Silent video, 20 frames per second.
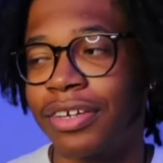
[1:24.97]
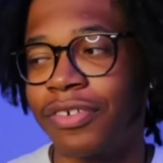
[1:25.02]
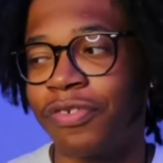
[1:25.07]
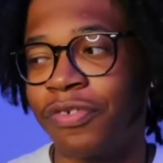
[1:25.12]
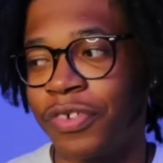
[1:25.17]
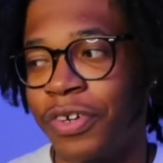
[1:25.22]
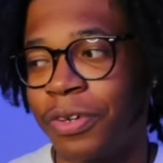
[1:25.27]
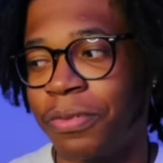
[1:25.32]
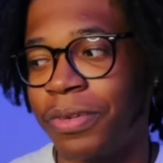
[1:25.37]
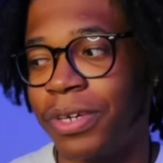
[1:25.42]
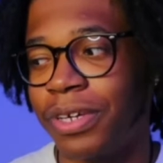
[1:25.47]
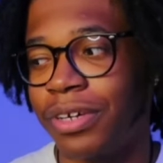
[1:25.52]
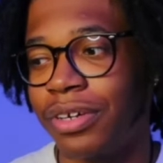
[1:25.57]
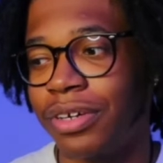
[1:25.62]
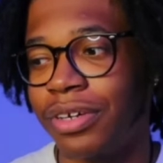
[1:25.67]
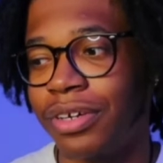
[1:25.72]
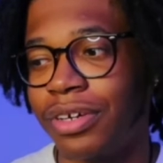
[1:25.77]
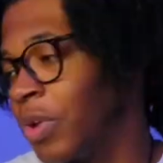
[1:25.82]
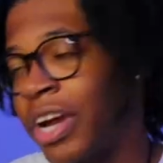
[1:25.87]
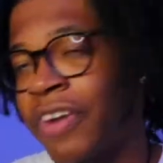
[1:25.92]
you feel me?
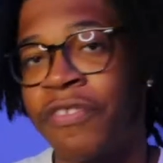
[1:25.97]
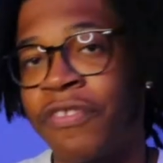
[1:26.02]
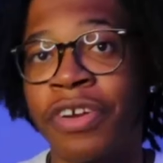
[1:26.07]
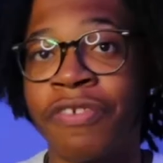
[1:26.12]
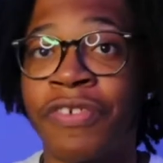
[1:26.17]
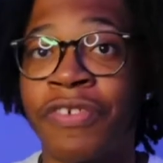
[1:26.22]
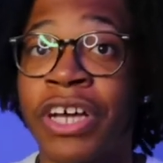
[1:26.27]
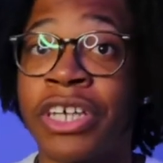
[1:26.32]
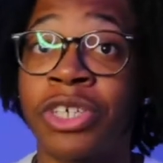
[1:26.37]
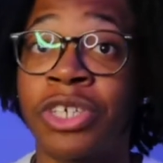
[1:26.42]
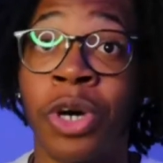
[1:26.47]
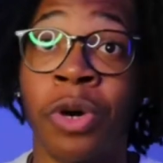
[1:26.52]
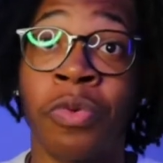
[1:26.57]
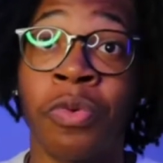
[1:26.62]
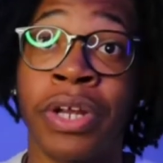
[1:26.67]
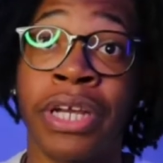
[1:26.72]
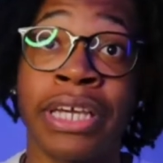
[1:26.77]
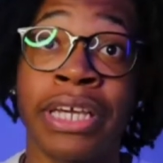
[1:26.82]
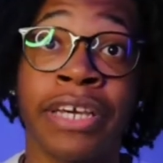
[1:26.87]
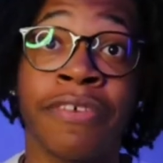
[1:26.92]
Whatever advice y'all
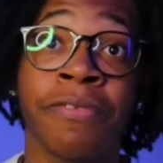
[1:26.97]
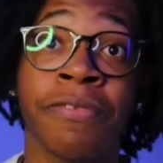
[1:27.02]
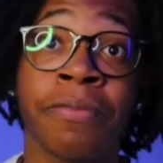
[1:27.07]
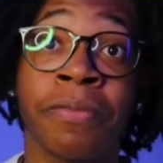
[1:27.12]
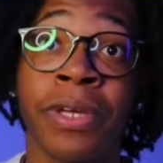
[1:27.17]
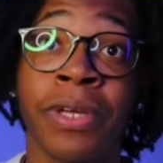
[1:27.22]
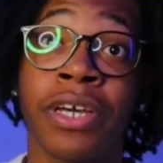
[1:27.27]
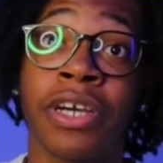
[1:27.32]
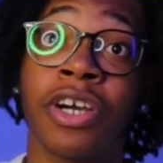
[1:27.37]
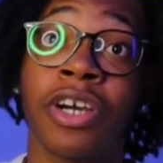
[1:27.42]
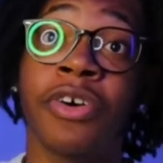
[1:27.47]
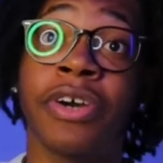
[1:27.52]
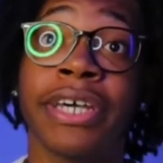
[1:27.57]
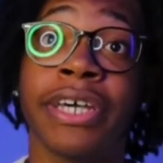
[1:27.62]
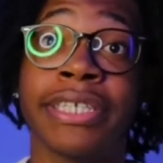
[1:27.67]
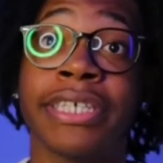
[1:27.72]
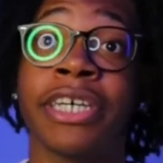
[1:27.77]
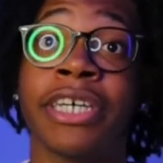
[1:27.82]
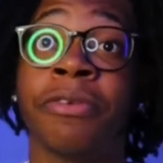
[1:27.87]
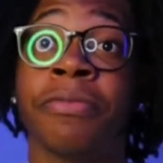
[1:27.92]
wanna give him, go ahead
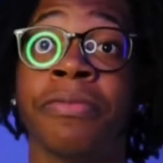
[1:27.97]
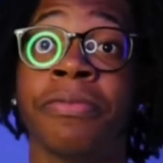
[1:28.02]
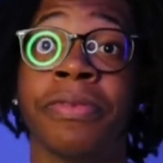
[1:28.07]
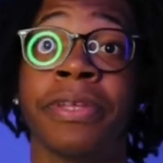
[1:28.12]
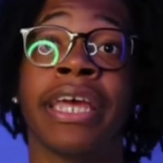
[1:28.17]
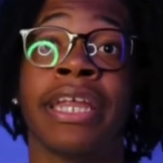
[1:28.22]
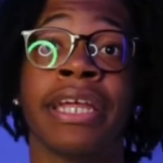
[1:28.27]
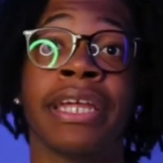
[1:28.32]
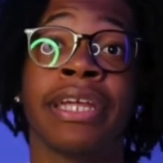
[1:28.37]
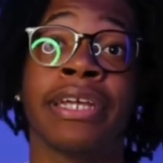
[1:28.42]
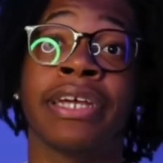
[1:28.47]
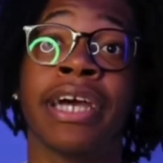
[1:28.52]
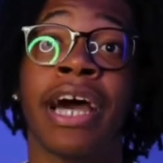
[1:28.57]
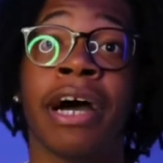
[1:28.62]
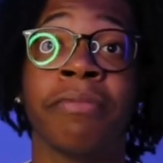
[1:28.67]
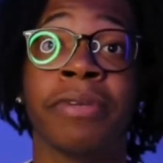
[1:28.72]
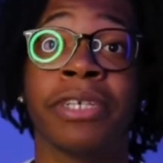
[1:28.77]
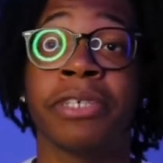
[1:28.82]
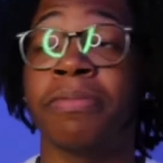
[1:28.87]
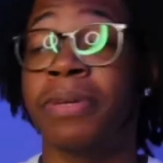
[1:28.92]
and tell him in the
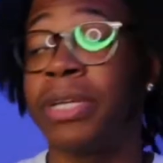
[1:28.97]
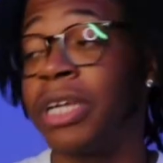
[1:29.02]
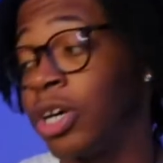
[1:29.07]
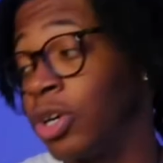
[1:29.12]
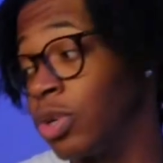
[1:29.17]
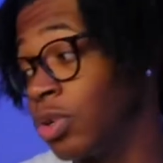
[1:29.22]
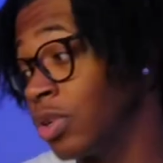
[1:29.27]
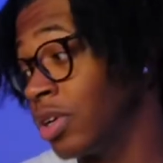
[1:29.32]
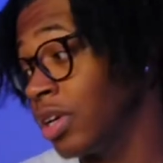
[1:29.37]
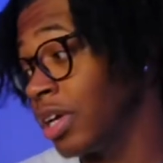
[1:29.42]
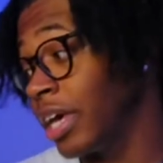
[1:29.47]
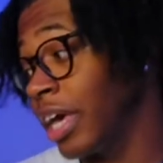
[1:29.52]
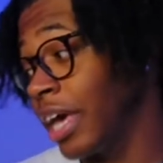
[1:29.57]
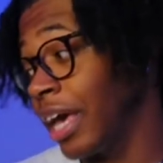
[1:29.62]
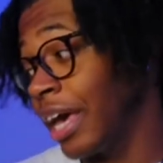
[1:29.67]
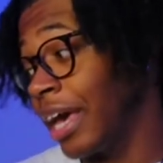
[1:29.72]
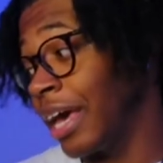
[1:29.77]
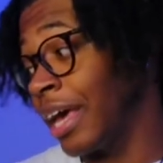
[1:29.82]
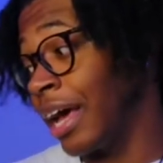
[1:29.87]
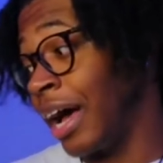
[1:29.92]
comments below.
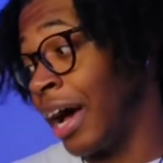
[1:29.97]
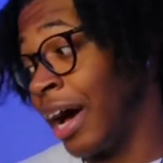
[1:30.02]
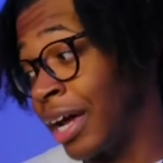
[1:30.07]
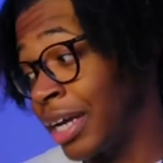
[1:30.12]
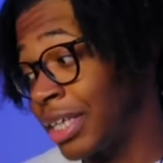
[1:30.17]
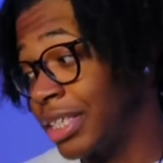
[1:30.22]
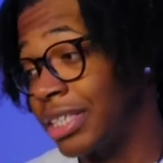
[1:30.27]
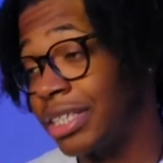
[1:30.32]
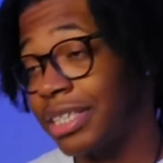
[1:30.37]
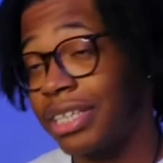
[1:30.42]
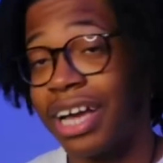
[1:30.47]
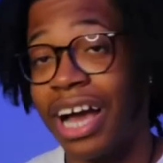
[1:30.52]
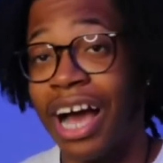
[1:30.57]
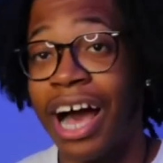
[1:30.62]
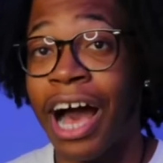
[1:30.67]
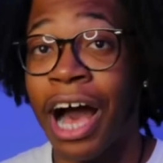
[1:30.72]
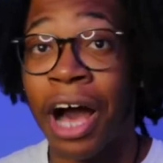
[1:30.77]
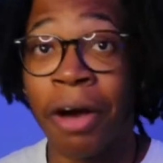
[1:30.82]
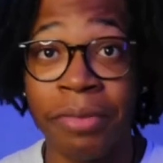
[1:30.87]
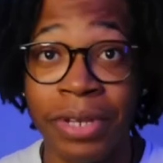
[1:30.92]
And honestly,
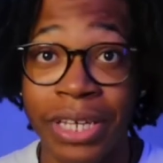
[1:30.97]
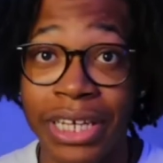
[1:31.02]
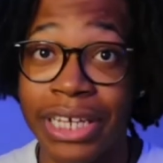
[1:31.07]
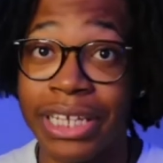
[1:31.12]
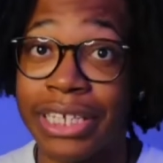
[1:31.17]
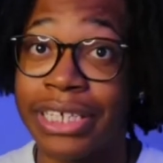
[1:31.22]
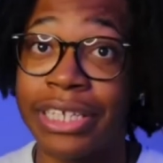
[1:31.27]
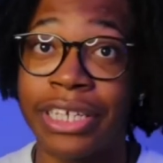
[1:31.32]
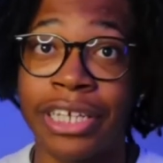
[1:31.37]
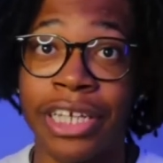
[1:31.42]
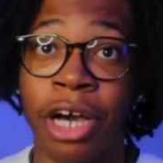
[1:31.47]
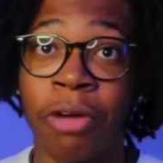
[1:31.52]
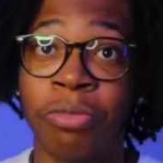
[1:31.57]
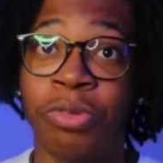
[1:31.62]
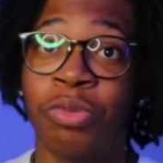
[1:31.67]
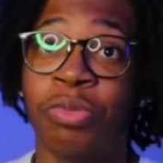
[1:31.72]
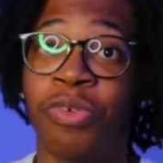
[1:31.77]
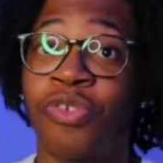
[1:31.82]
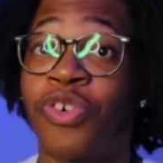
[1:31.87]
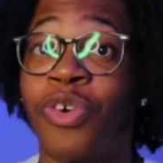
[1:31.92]
I believe it's a
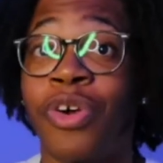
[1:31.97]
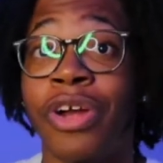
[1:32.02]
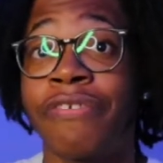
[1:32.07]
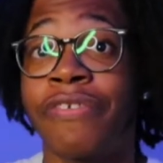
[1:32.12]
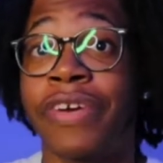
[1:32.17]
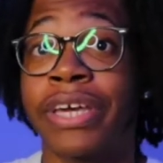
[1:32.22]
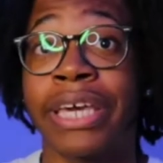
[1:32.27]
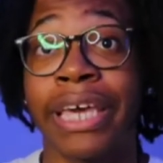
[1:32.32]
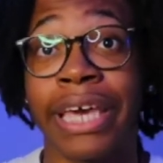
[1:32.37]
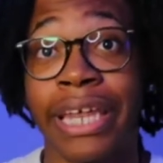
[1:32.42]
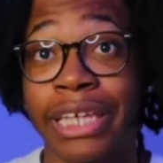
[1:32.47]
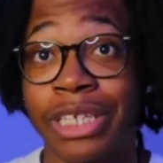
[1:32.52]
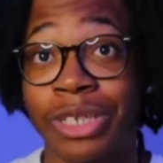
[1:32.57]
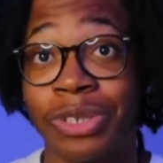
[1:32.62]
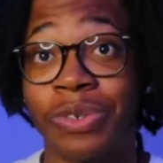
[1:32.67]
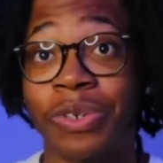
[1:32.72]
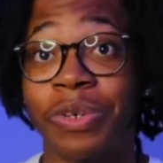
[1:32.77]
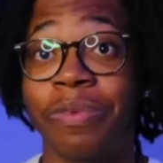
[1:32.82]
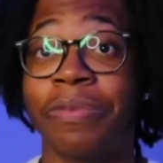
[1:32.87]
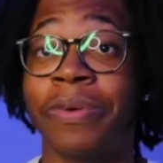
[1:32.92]
W before we even get
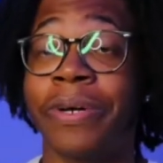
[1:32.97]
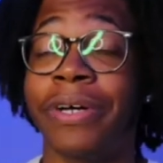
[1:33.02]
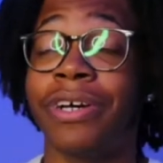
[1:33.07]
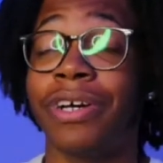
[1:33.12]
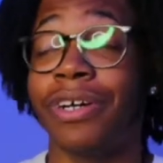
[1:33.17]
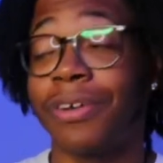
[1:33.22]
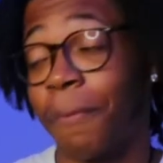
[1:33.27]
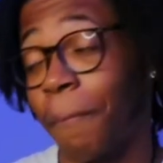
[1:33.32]
into it, but